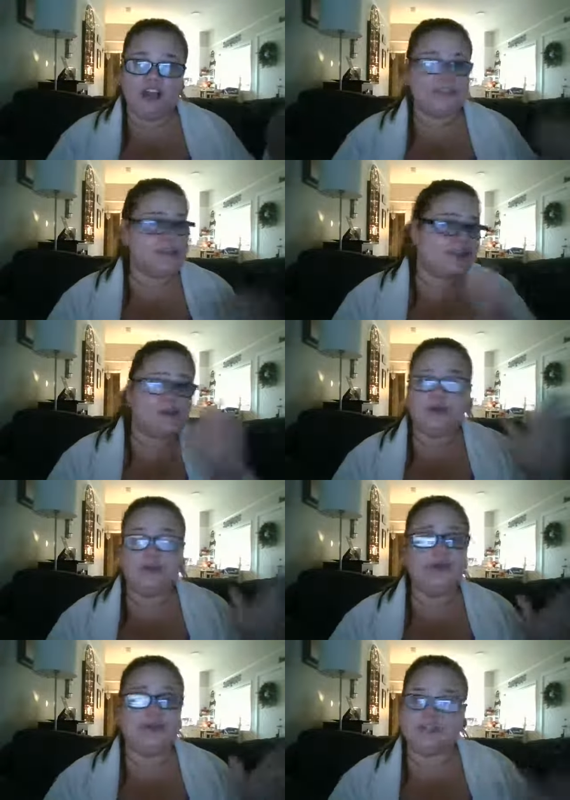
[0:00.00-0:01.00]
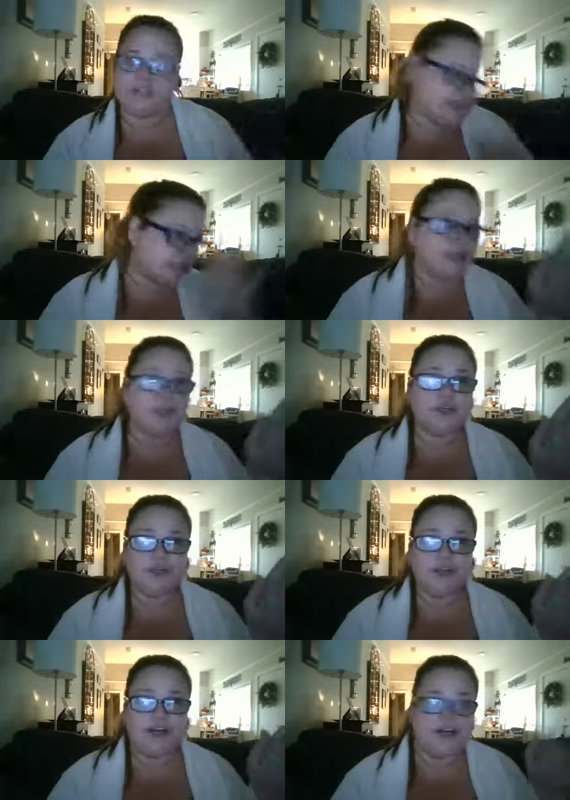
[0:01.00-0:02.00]
It's another New Year's. It's another
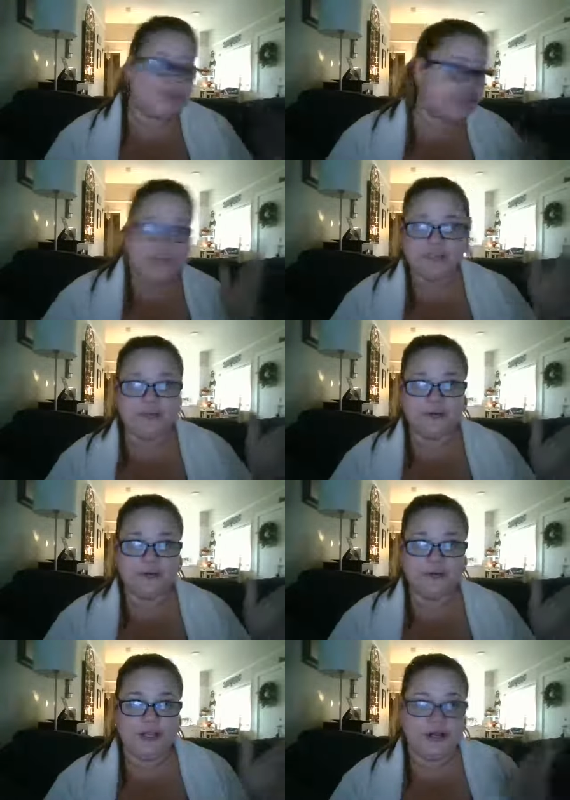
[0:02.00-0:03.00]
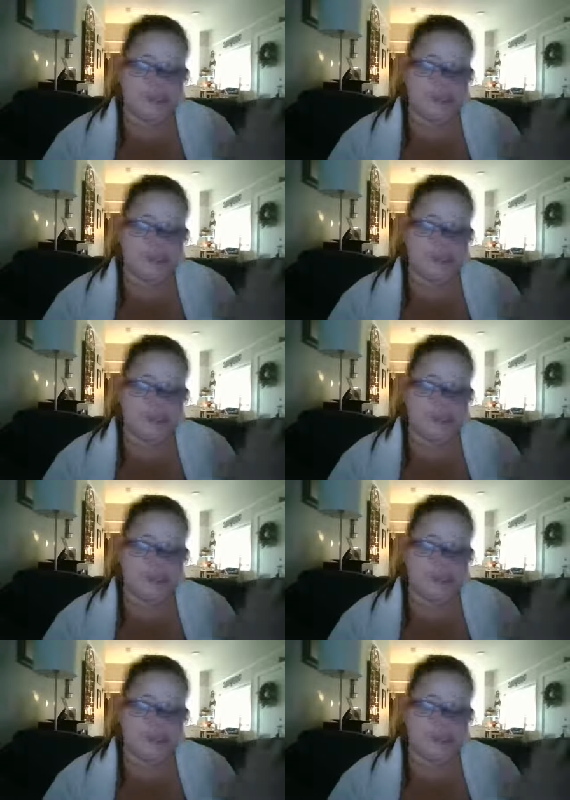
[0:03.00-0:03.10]
New Year. It's another New Year.